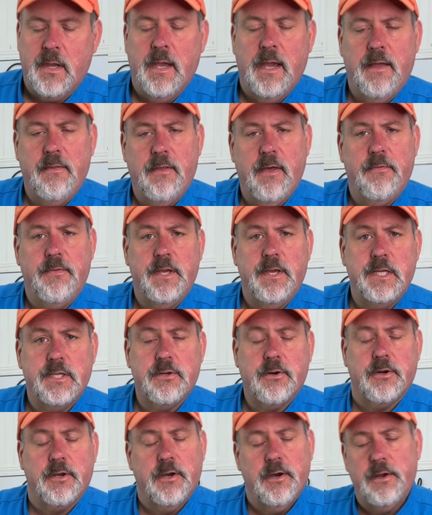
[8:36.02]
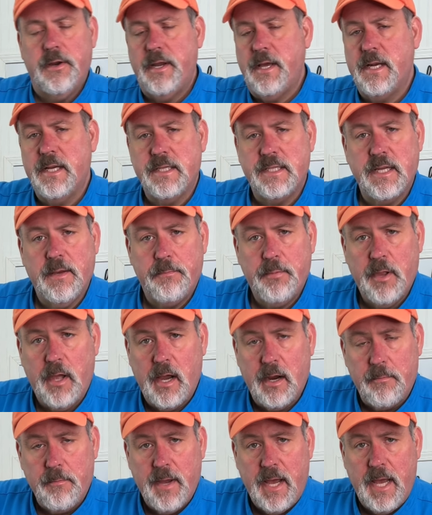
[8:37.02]
And then these are good in a
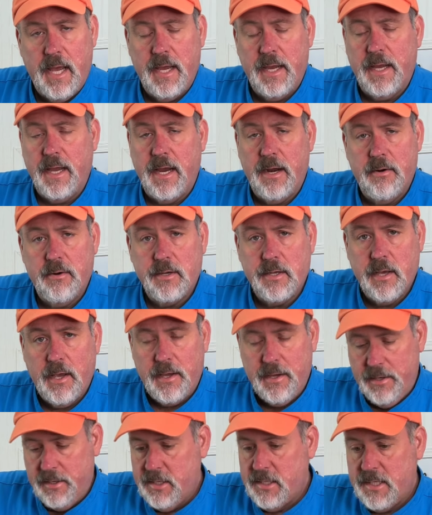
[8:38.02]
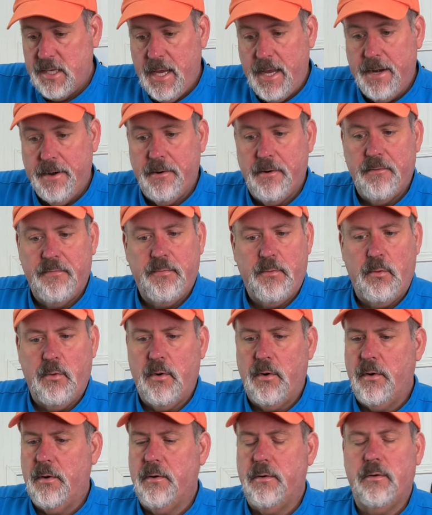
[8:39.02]
Ziploc bag, airtight container
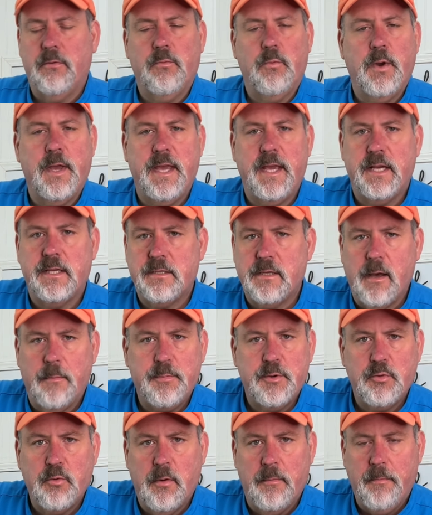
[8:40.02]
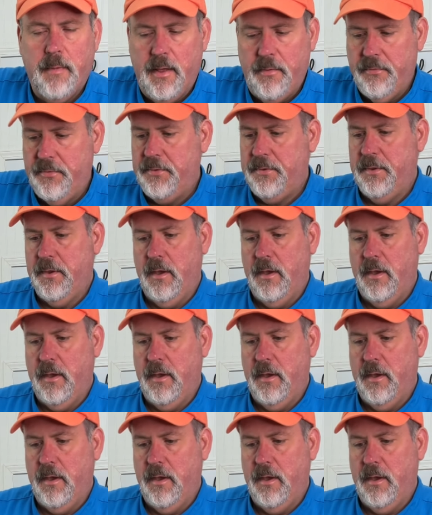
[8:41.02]
for weeks up to a month.